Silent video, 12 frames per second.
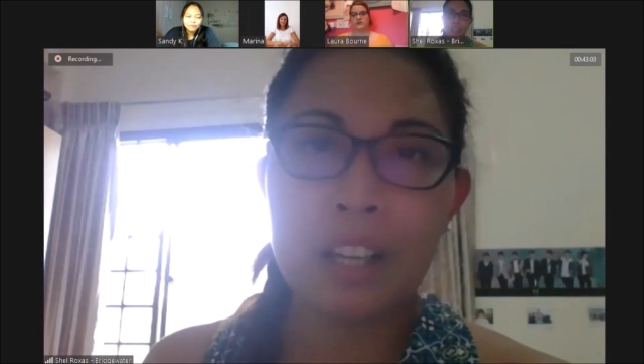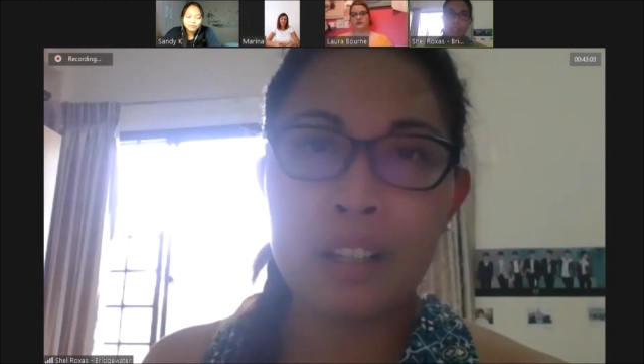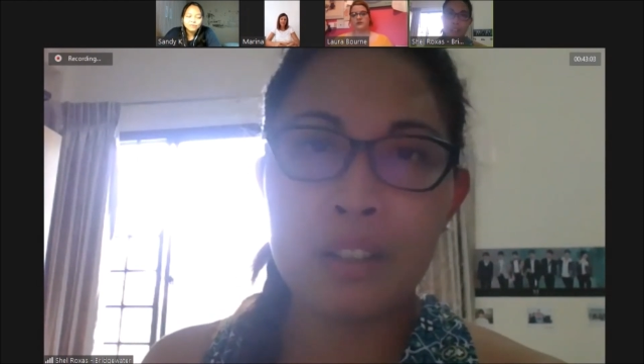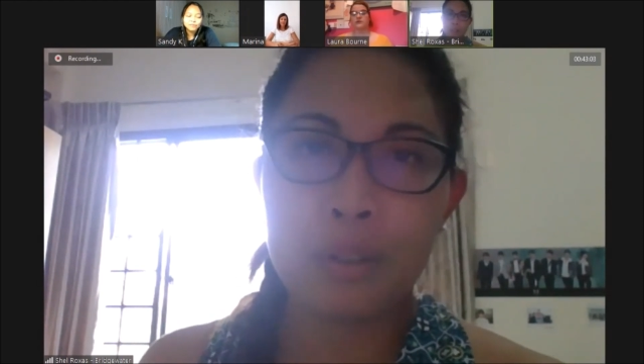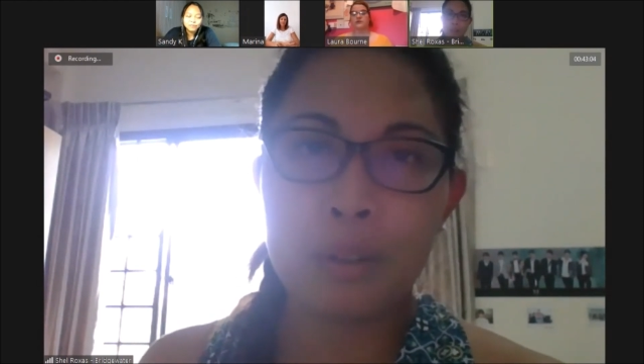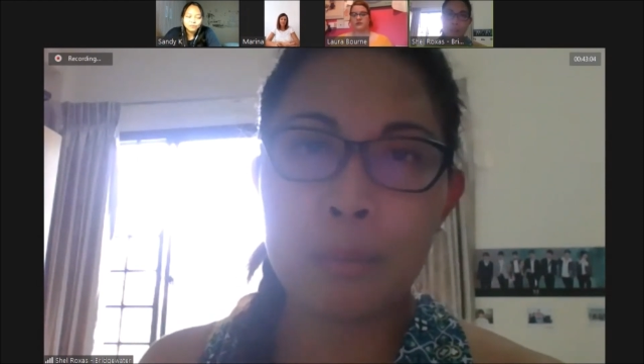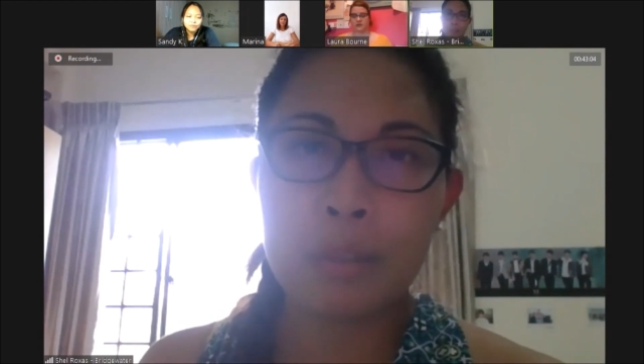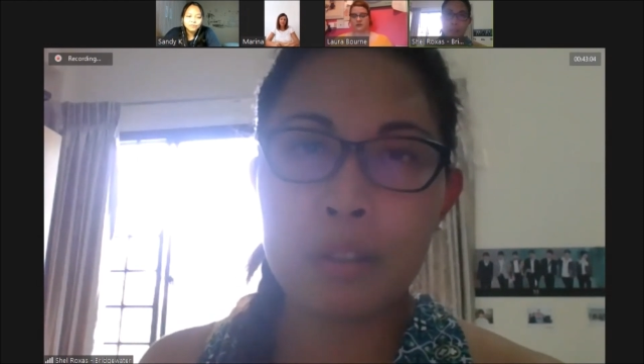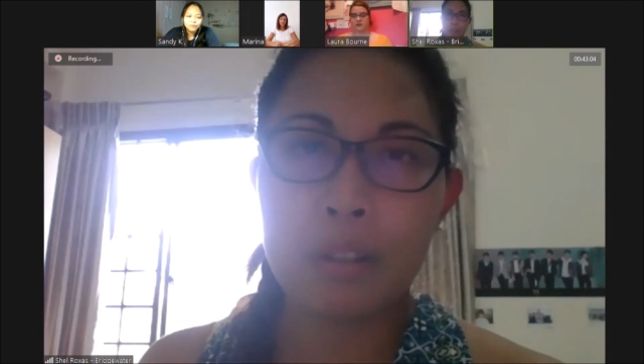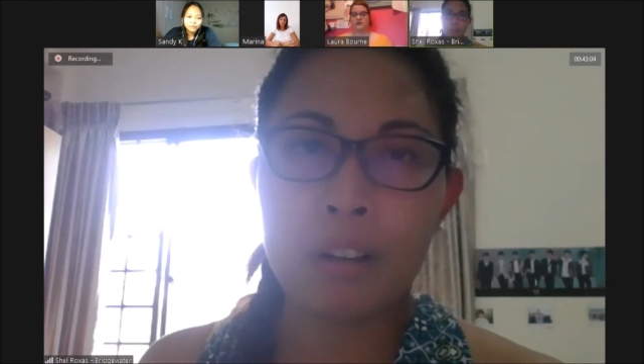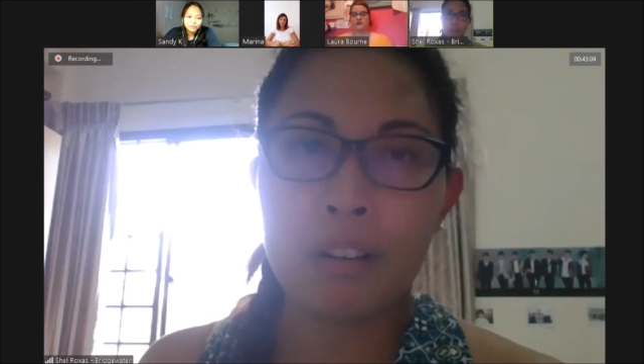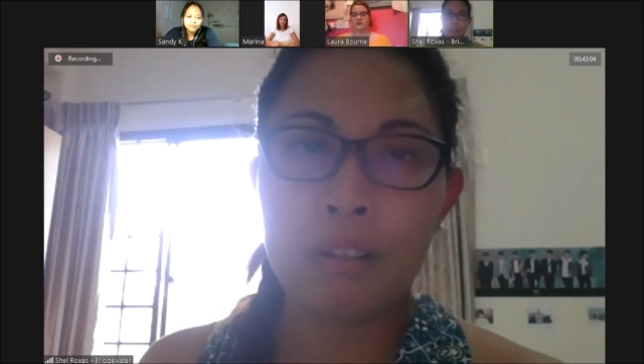in
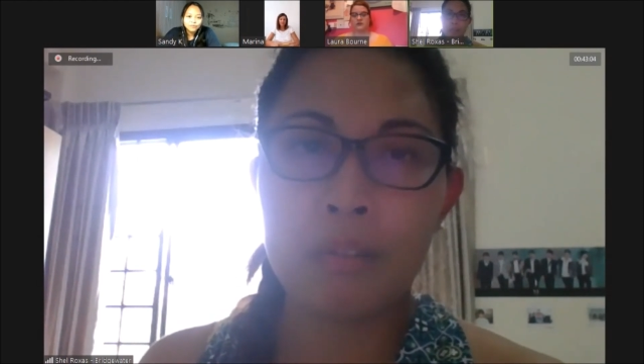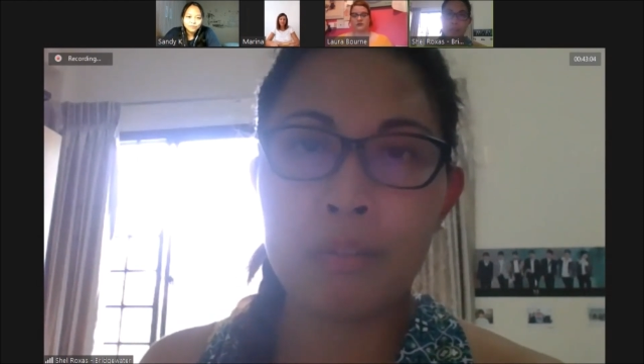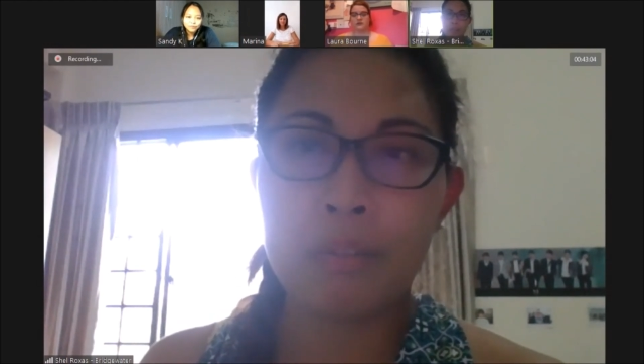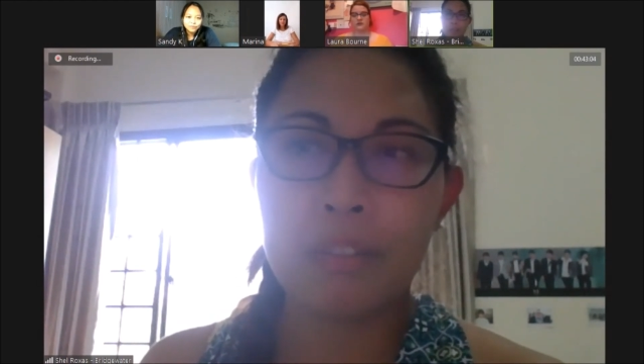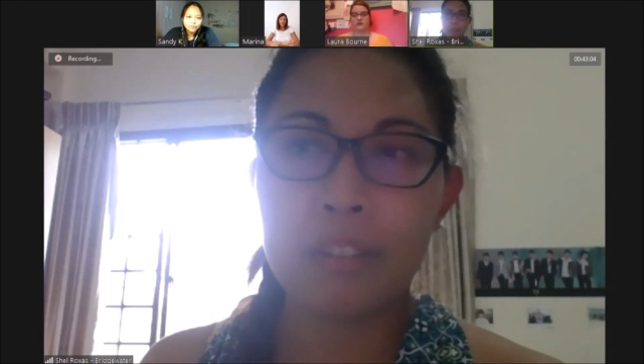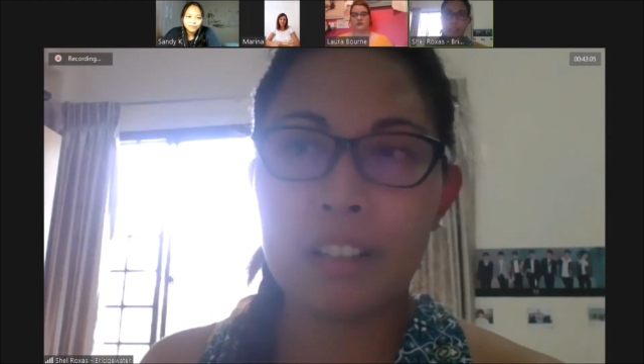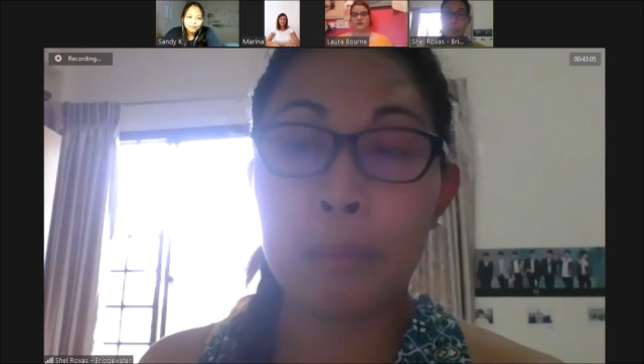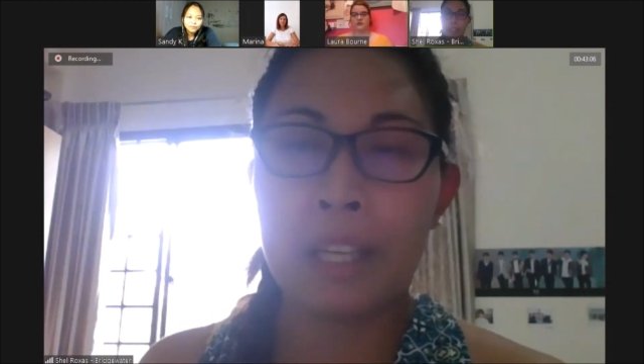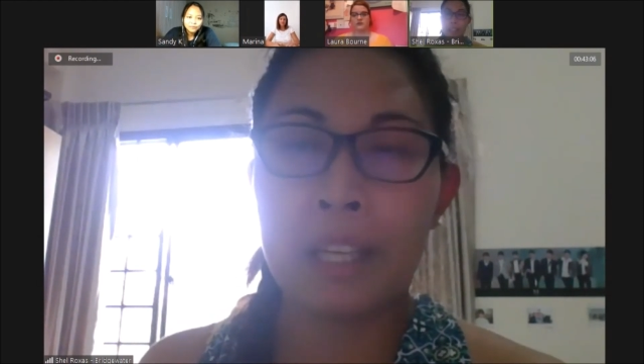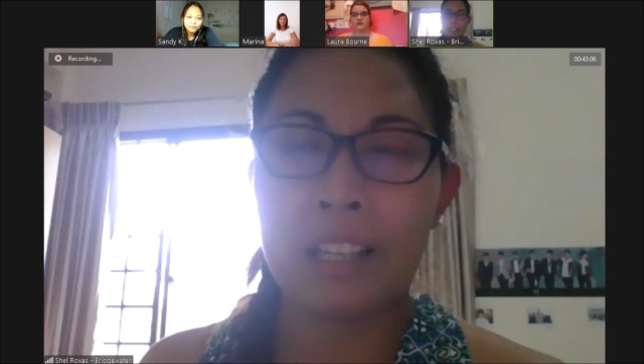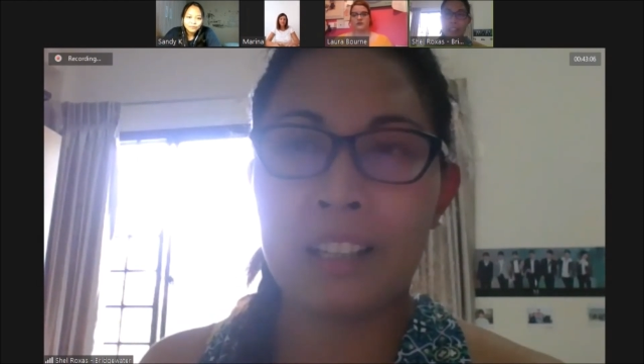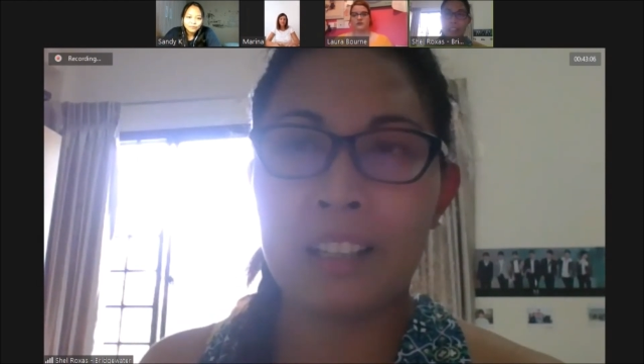terms of
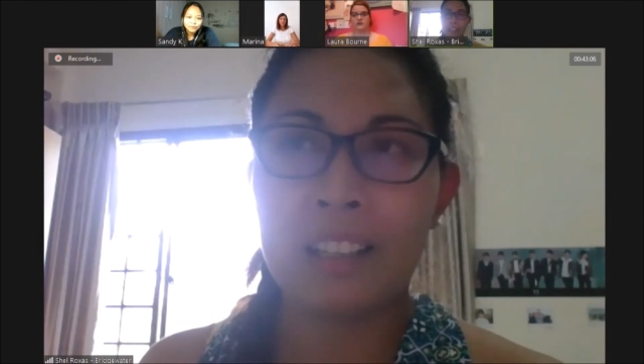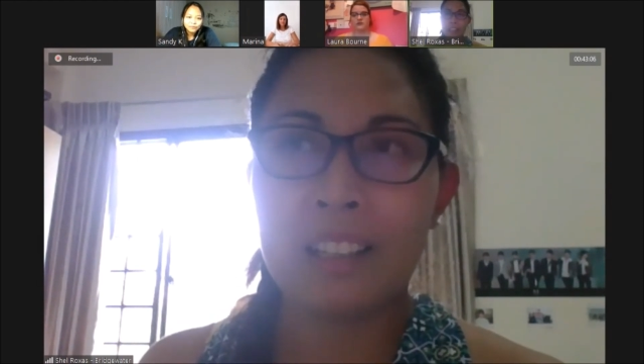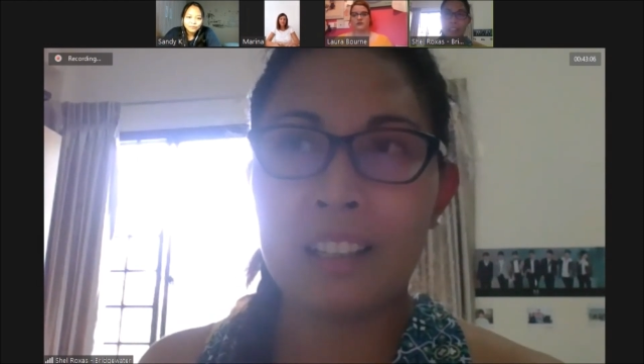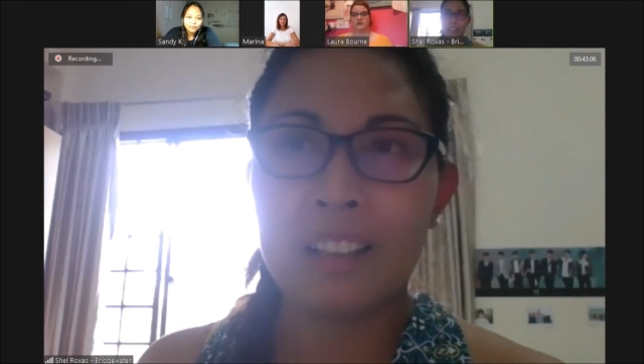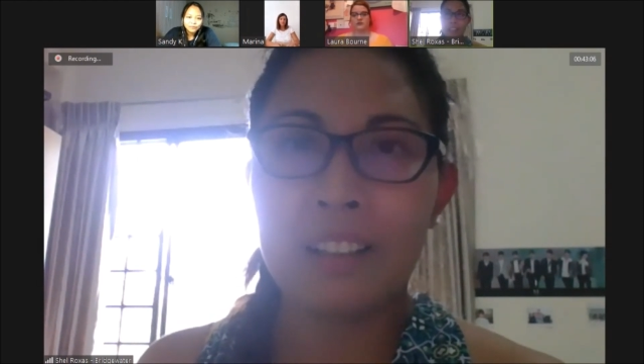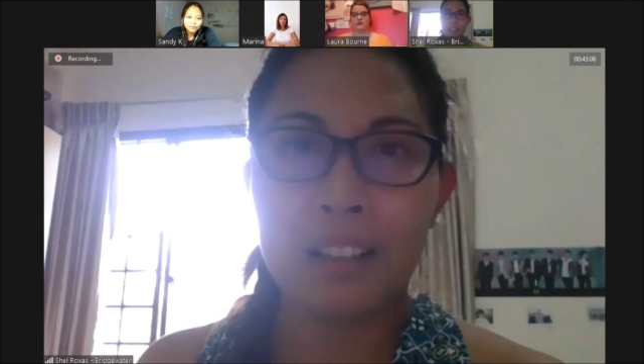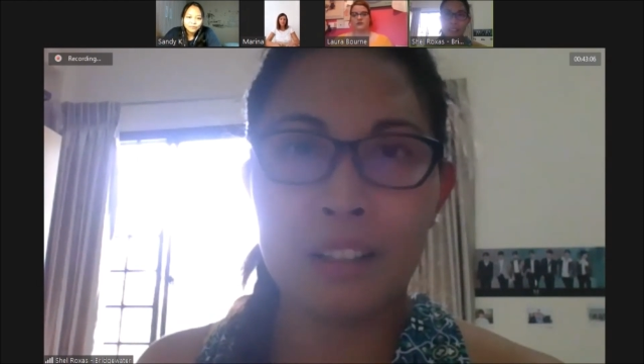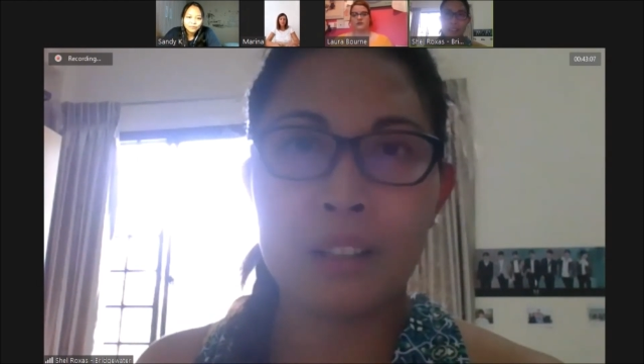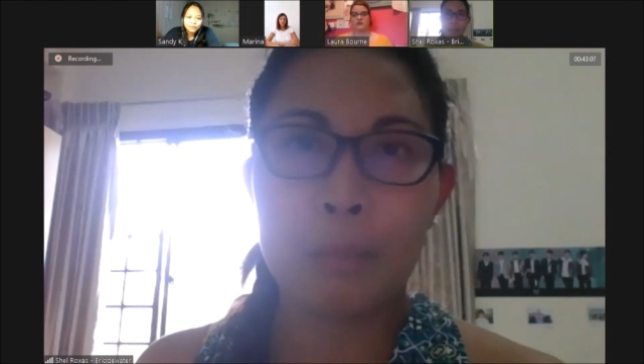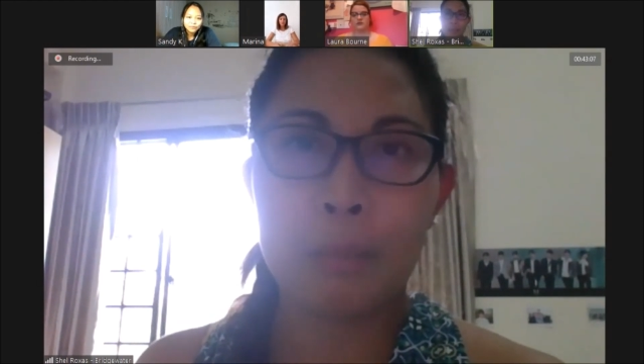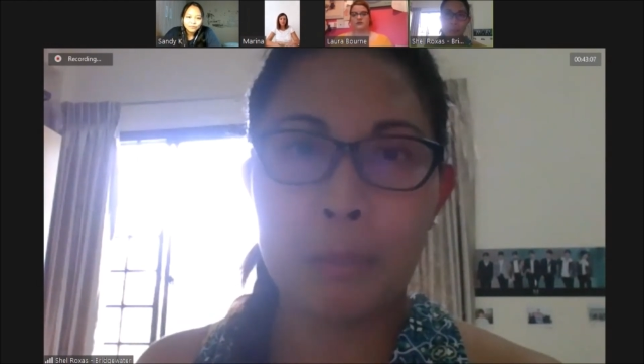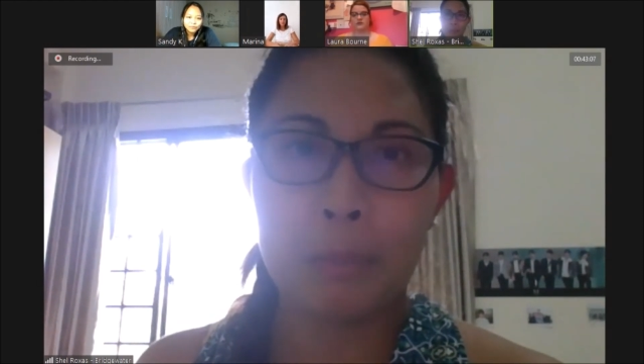helping
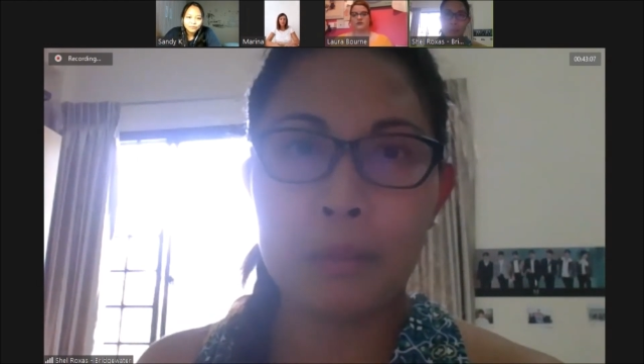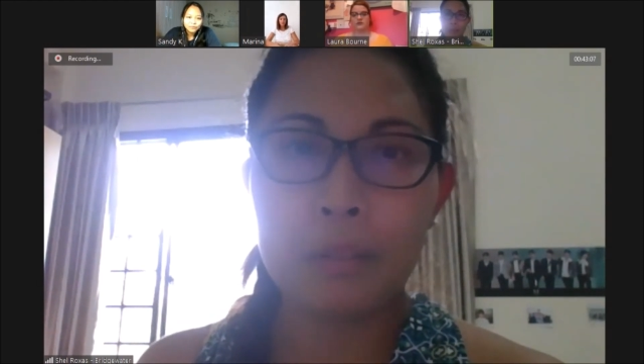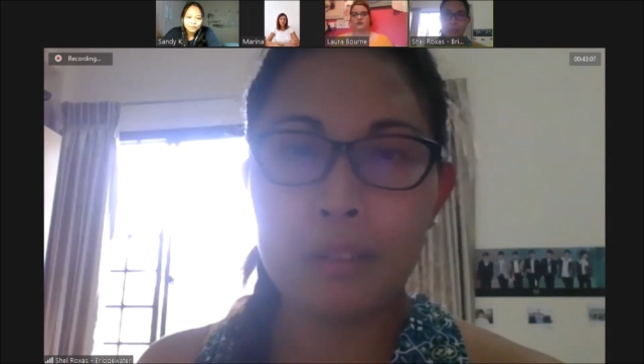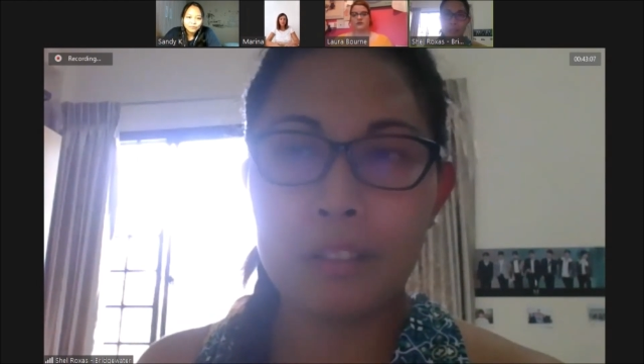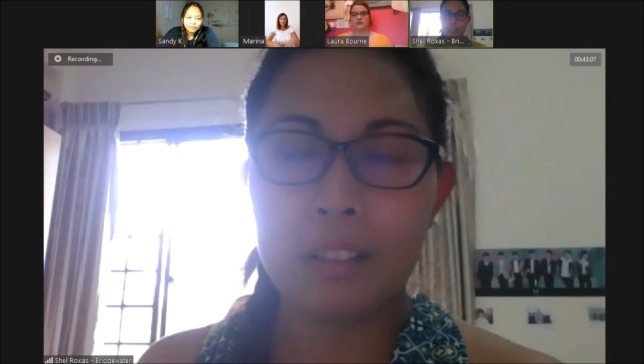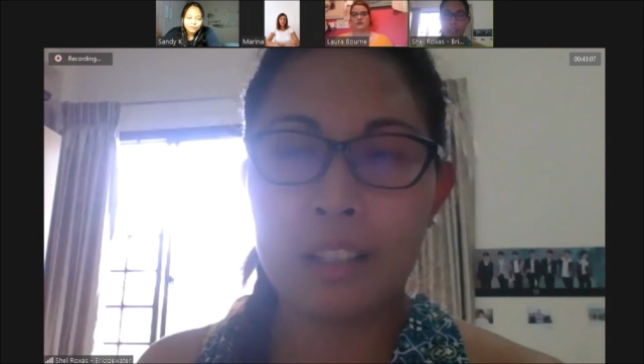other people.